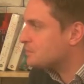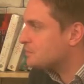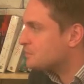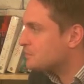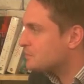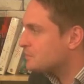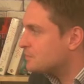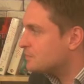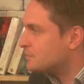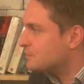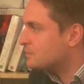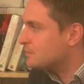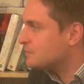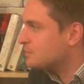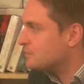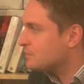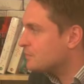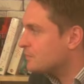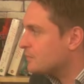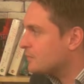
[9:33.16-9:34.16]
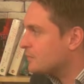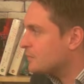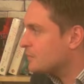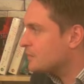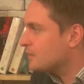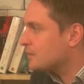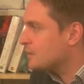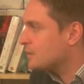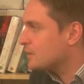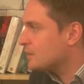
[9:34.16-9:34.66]
arrested, didn't she, in the House of
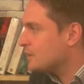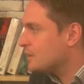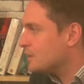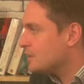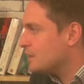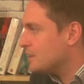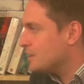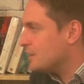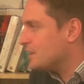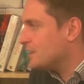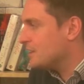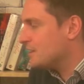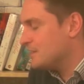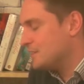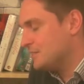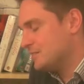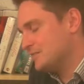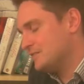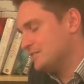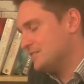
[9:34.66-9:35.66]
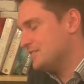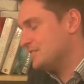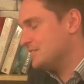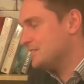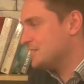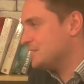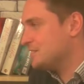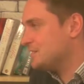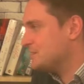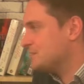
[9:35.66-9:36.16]
Commons, and taken off to
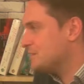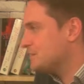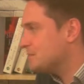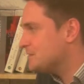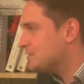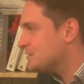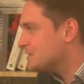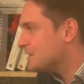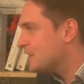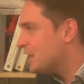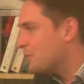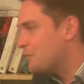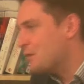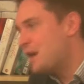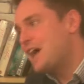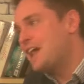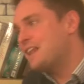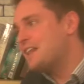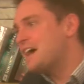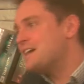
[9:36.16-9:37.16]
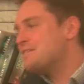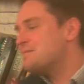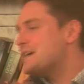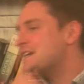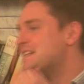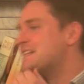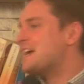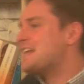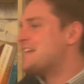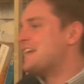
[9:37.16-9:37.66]
Holloway. Well, I mean...
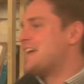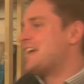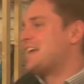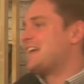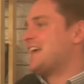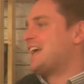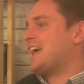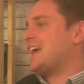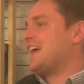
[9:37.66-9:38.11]
That was a poverty